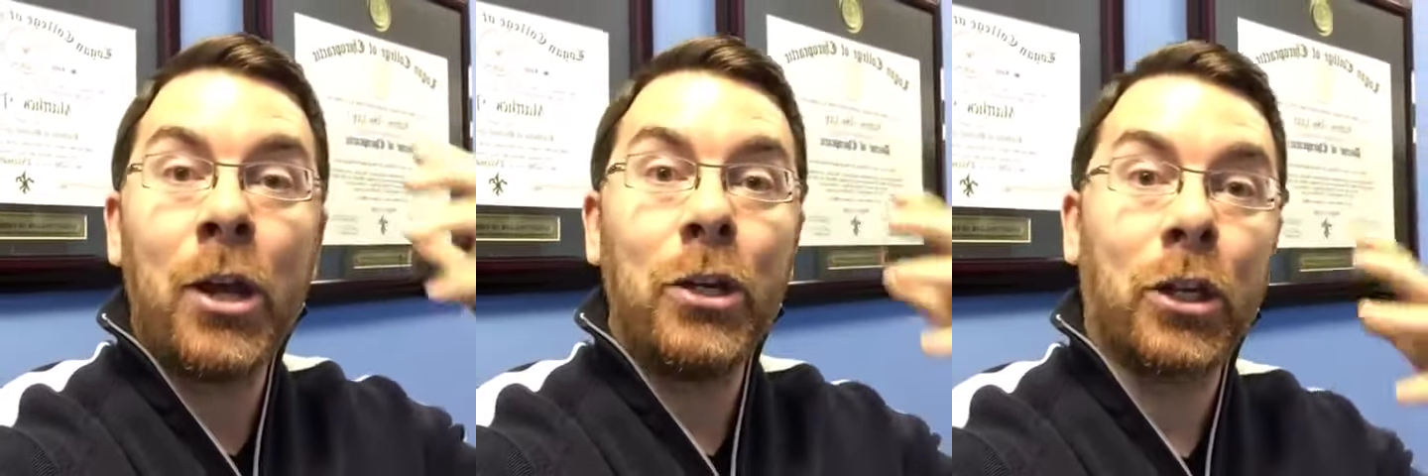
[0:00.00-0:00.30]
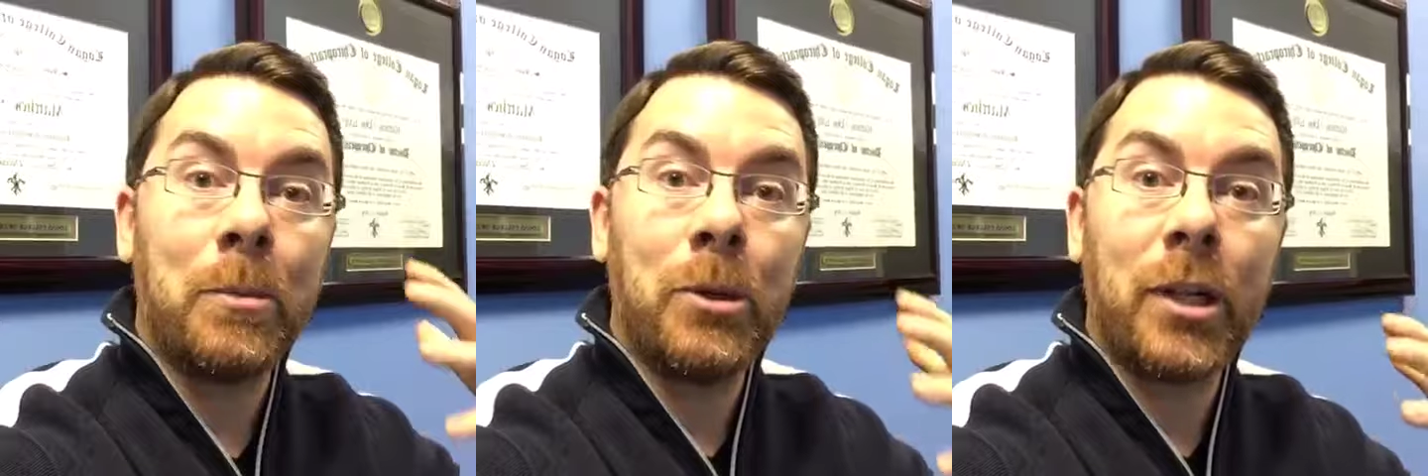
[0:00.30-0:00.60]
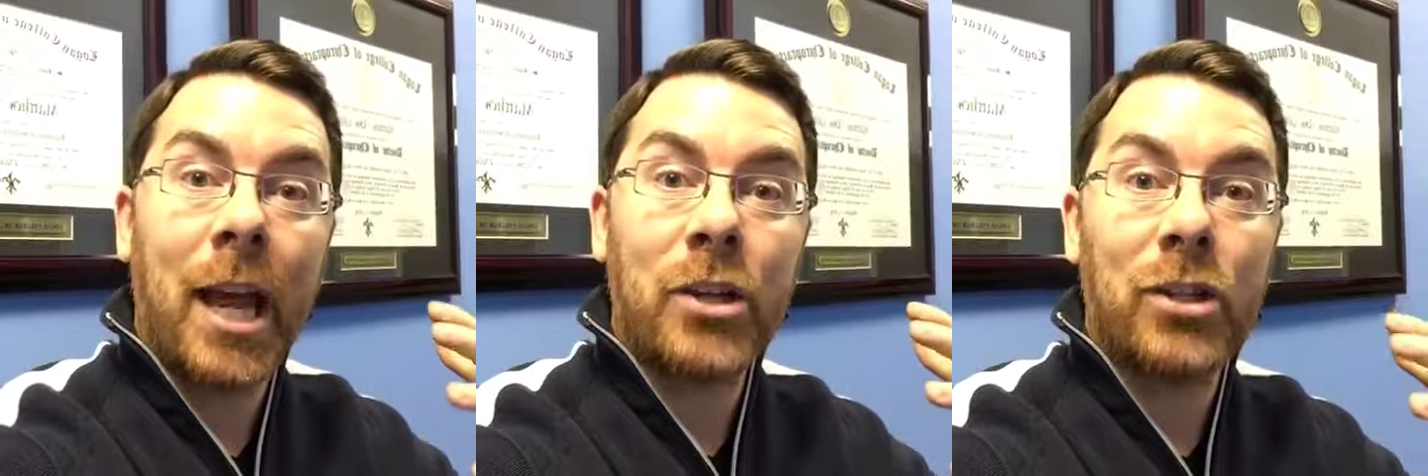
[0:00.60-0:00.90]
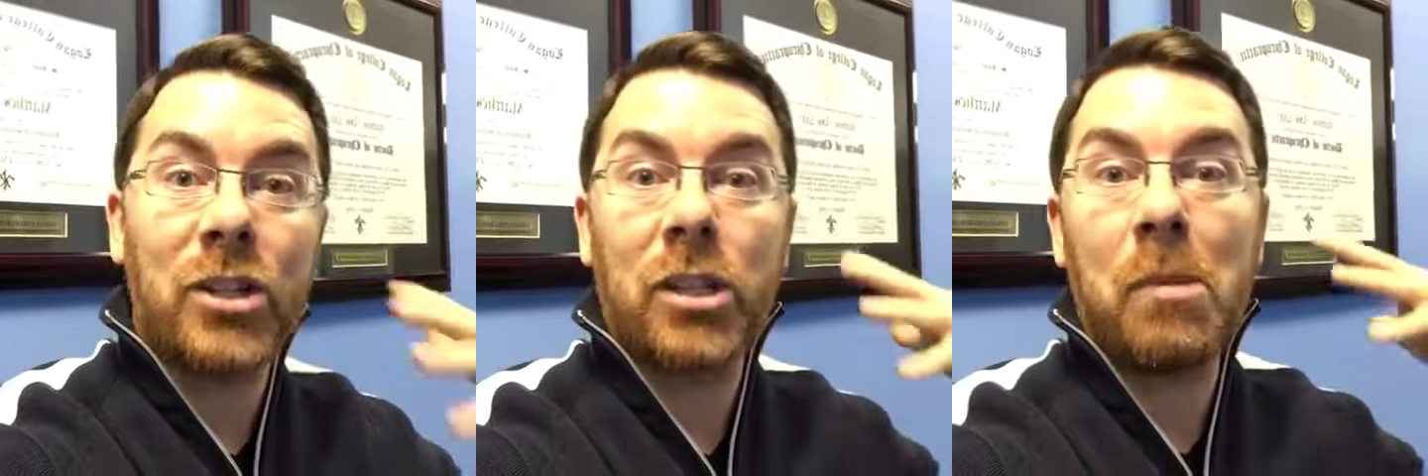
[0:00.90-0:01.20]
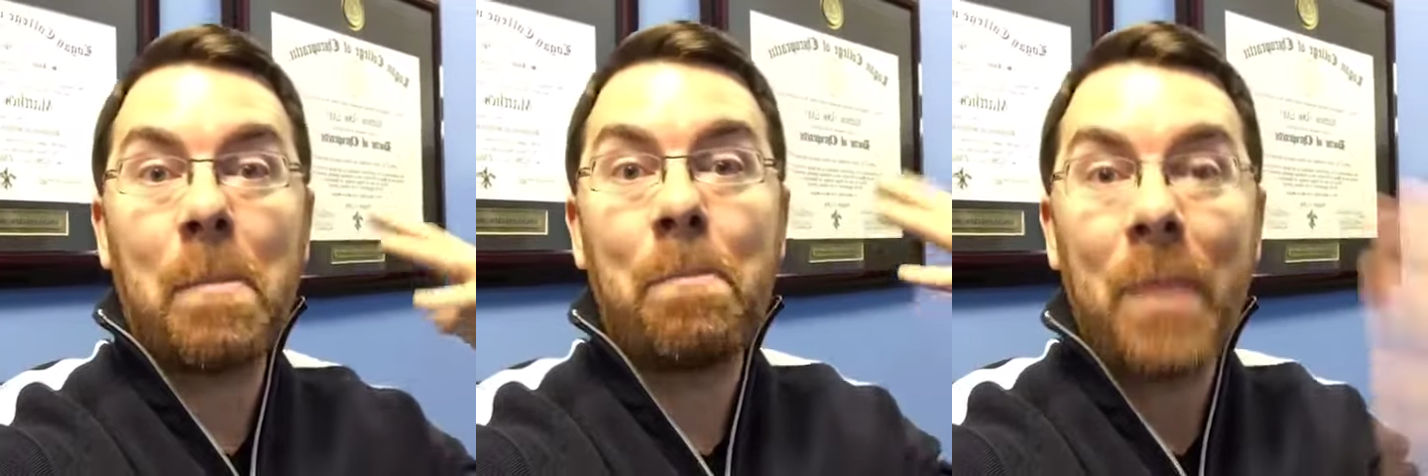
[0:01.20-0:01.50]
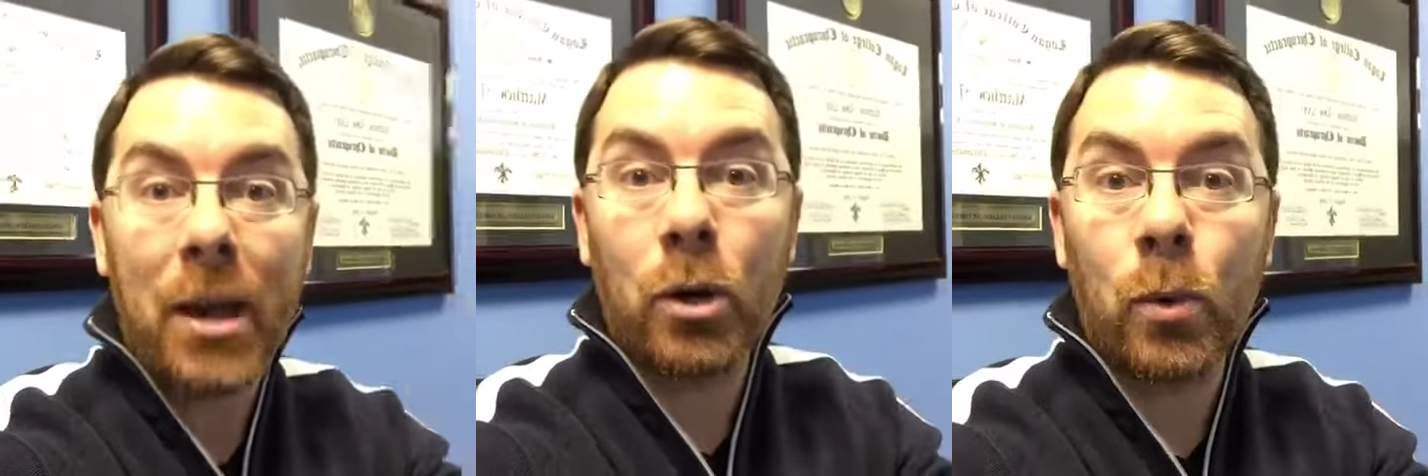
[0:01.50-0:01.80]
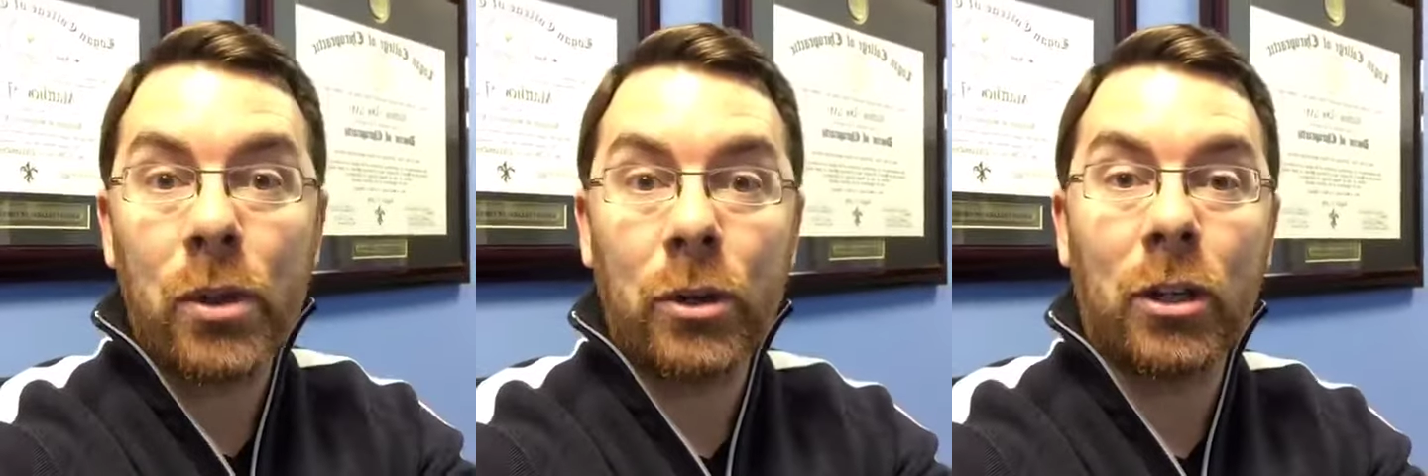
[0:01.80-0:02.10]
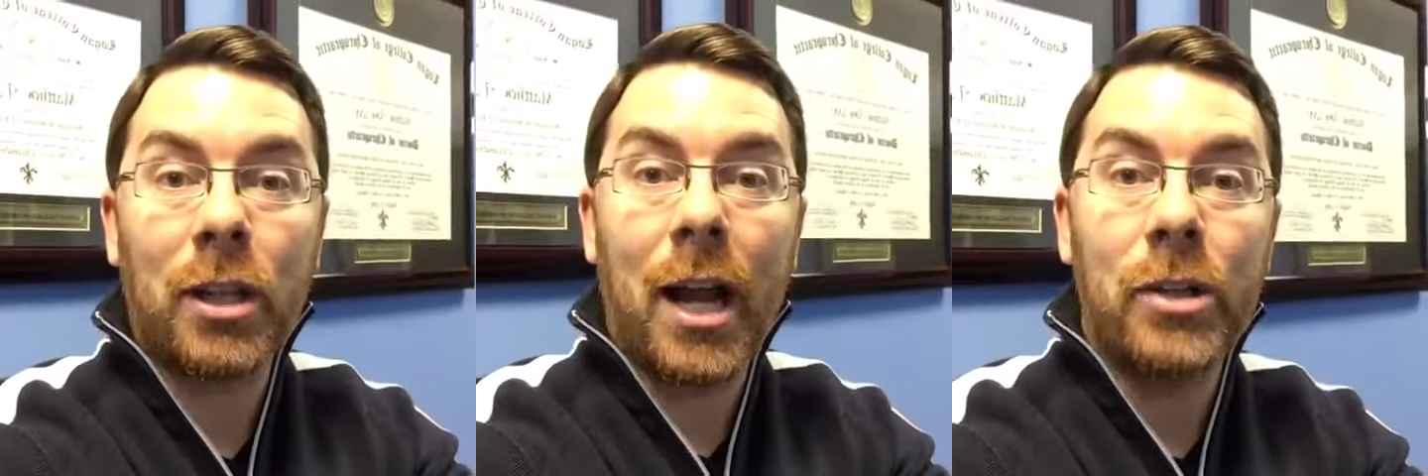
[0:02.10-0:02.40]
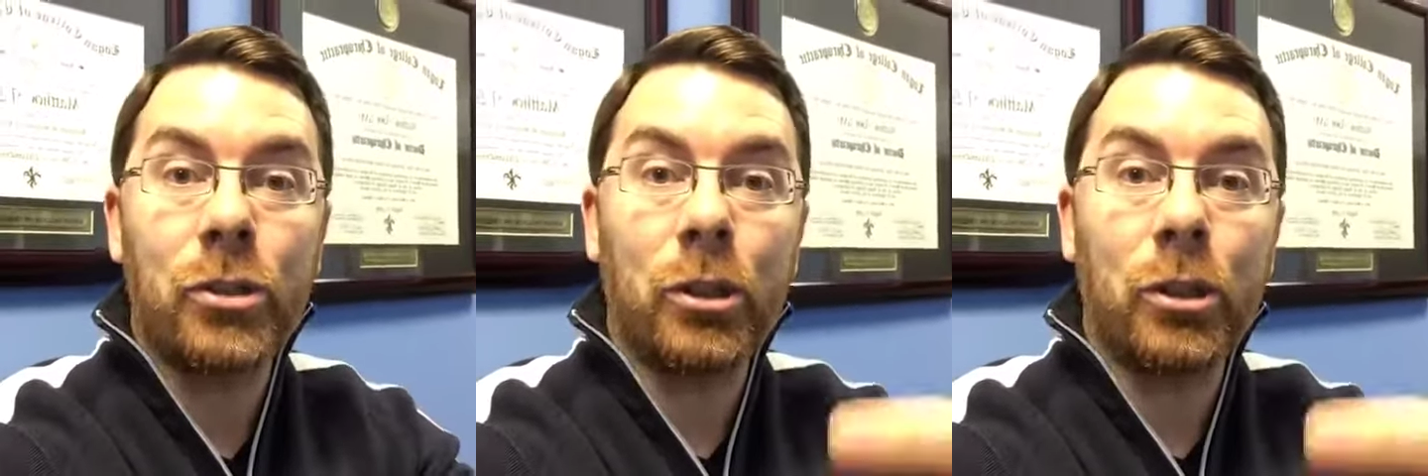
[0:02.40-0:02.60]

your communication is gonna be better with your clients